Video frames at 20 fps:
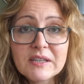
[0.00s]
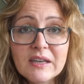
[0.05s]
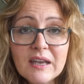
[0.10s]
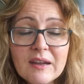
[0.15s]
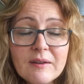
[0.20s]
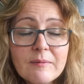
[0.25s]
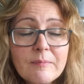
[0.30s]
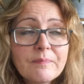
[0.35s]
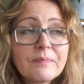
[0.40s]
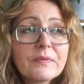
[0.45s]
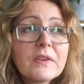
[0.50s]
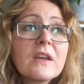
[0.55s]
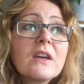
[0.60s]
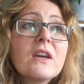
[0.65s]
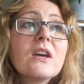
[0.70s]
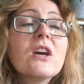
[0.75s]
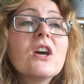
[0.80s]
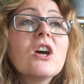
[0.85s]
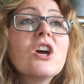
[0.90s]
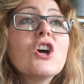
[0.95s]
again.
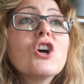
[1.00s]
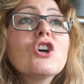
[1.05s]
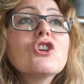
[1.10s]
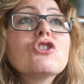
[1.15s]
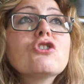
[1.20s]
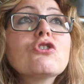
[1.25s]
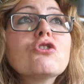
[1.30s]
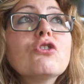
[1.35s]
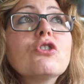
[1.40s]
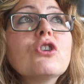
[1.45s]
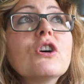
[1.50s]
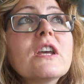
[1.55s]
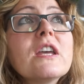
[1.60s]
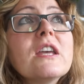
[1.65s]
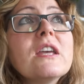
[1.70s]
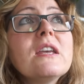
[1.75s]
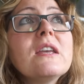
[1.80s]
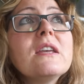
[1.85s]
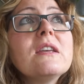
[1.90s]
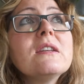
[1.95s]
So
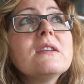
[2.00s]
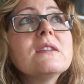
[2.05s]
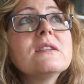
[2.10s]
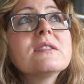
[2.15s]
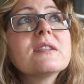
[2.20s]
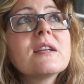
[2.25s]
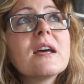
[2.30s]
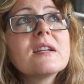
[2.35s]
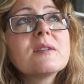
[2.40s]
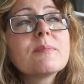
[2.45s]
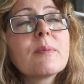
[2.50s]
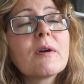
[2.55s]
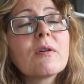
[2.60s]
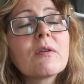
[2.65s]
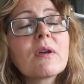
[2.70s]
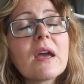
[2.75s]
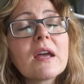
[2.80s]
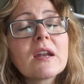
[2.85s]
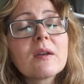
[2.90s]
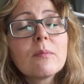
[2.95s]
he said
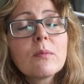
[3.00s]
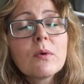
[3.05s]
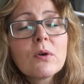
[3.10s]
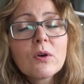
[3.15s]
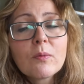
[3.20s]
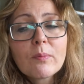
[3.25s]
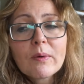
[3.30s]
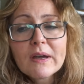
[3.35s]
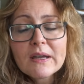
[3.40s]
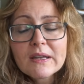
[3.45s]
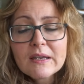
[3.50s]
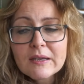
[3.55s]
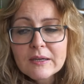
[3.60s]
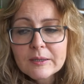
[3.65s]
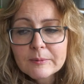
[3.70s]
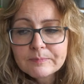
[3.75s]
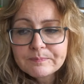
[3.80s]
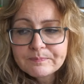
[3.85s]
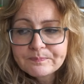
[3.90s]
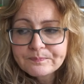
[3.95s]
about getting a motorbike,
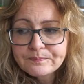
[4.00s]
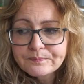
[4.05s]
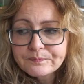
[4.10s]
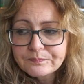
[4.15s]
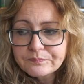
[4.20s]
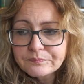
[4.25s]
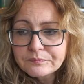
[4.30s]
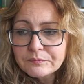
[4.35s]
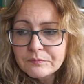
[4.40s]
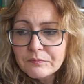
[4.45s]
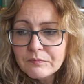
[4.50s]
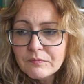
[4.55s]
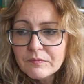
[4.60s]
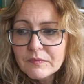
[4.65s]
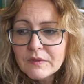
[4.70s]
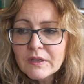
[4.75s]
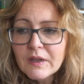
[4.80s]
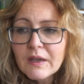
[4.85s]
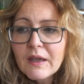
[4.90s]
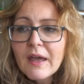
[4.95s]

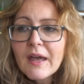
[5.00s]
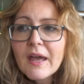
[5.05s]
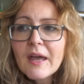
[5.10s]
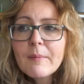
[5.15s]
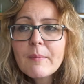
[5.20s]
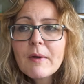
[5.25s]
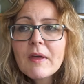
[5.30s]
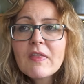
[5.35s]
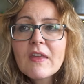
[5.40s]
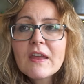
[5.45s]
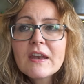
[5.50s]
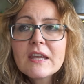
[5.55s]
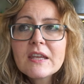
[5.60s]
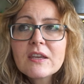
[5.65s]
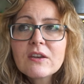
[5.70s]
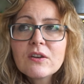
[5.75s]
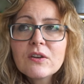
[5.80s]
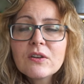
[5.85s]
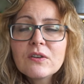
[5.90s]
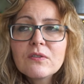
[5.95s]
um, and then he
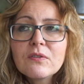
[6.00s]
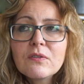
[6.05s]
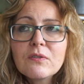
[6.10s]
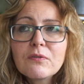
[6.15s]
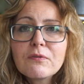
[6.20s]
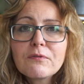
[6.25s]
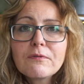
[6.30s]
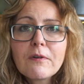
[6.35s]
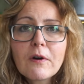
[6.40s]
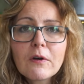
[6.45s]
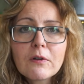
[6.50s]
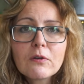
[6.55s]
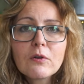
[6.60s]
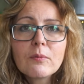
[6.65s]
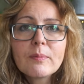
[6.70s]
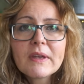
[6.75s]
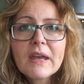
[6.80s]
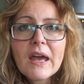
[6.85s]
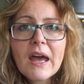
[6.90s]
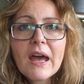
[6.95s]
can follow
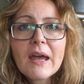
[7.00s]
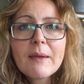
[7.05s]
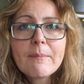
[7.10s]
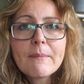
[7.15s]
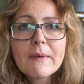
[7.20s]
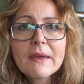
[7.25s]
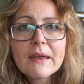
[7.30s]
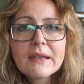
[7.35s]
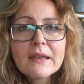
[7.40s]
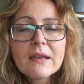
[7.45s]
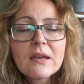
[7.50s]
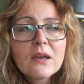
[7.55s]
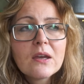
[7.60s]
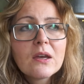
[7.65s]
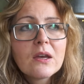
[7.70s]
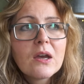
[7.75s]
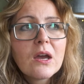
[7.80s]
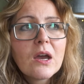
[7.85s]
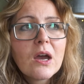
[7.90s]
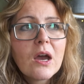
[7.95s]
behind me
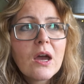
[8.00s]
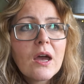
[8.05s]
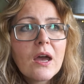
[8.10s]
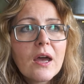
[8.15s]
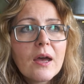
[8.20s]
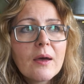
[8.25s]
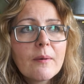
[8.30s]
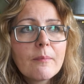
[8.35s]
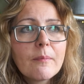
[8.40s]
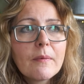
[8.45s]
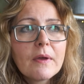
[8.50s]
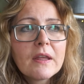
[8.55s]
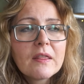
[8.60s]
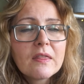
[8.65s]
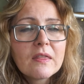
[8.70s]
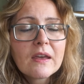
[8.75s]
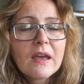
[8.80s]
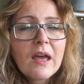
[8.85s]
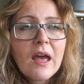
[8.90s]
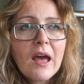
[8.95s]
um,
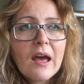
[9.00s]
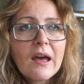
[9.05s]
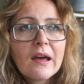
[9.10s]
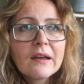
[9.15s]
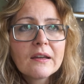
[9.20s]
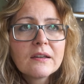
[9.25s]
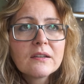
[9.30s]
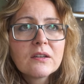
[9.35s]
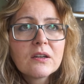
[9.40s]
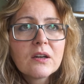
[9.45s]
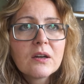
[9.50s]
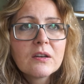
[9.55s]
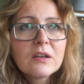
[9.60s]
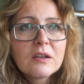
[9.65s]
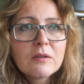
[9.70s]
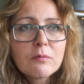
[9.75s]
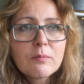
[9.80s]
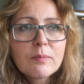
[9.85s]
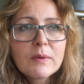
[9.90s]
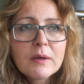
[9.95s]
in the car, and
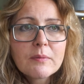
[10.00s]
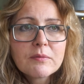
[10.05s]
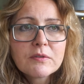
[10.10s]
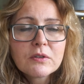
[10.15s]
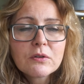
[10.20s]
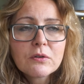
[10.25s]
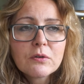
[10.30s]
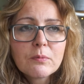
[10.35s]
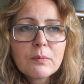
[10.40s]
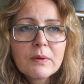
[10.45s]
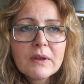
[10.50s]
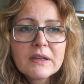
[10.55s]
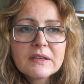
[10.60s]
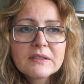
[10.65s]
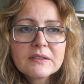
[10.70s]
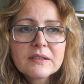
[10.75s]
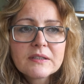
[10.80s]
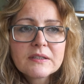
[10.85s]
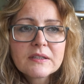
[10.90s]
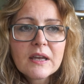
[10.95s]
he would be able to go
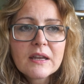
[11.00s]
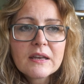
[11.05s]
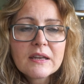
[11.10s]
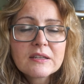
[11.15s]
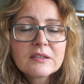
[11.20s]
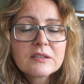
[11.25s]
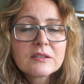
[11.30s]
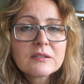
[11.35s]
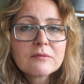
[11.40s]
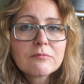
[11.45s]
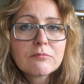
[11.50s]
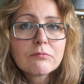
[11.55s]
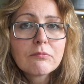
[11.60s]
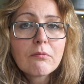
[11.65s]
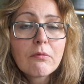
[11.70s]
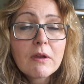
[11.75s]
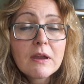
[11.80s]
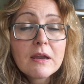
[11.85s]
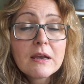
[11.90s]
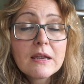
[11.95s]
places, and it's
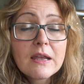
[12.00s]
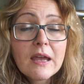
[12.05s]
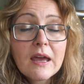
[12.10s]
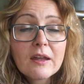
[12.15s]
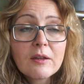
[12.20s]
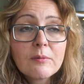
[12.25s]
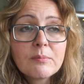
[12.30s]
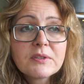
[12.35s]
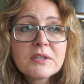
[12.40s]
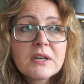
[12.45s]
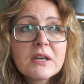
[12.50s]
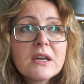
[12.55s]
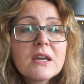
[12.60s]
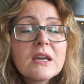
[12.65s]
really helped.